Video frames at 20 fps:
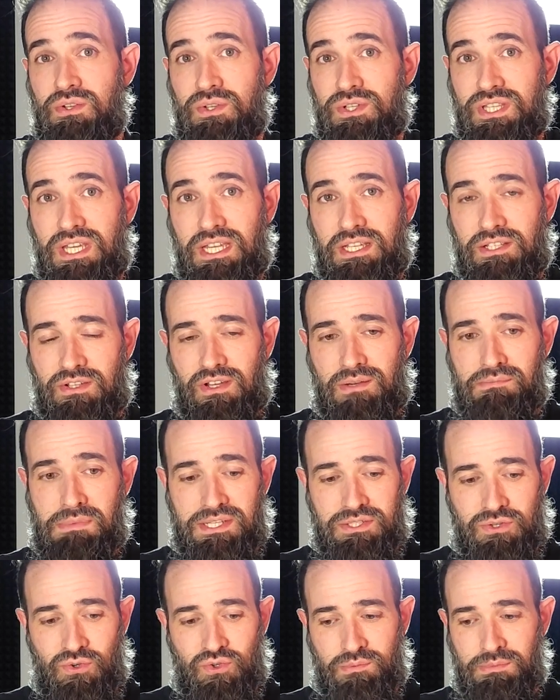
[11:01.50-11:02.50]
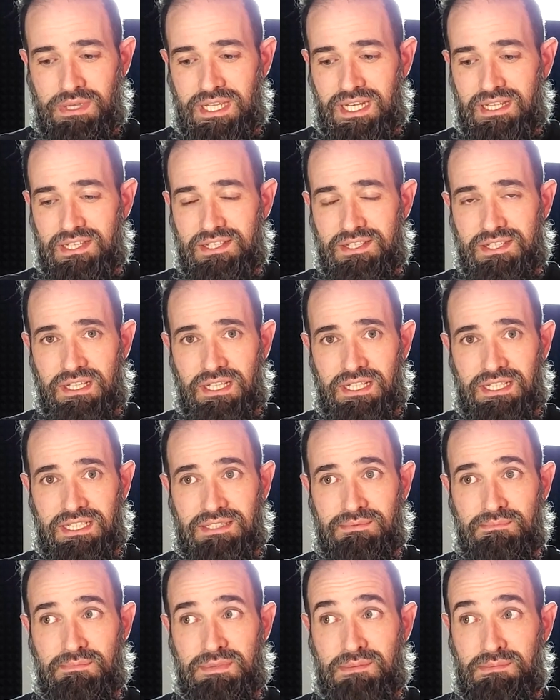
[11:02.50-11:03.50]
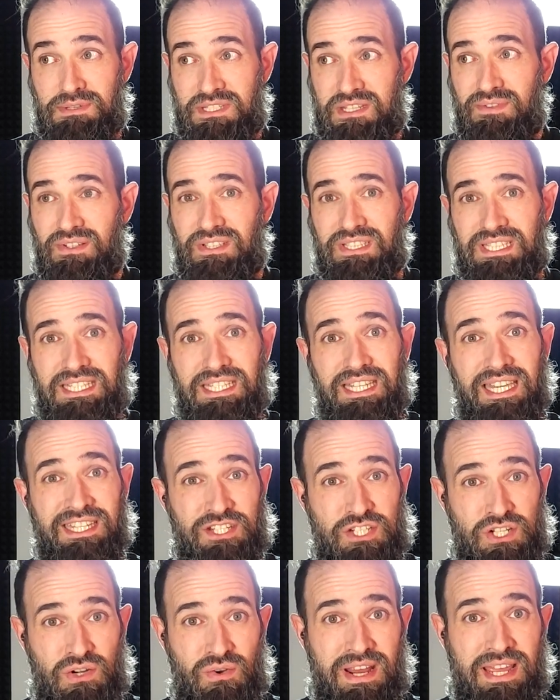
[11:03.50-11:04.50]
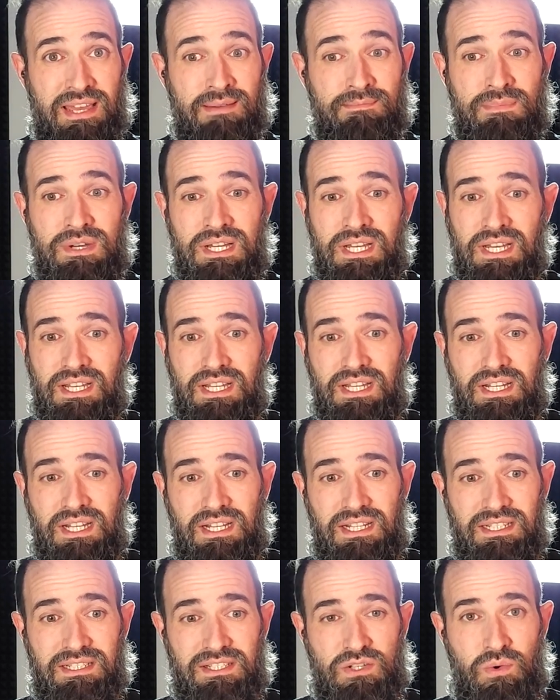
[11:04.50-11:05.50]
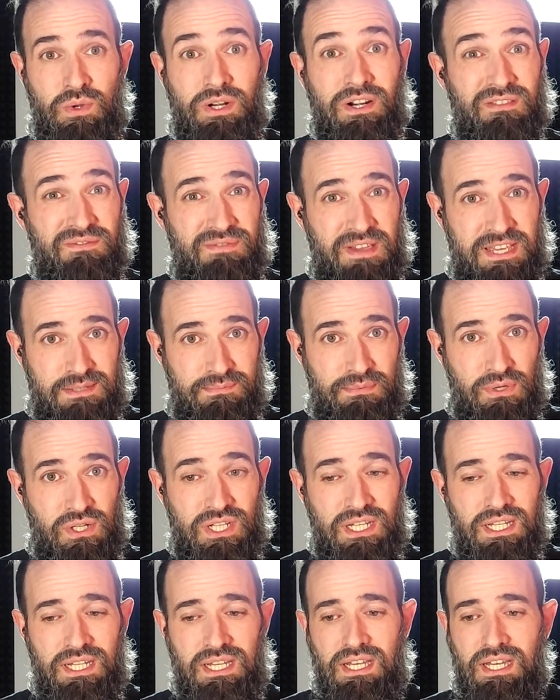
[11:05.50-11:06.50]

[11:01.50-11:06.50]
those things on my social medias, specifically Instagram, Twitter, and Facebook.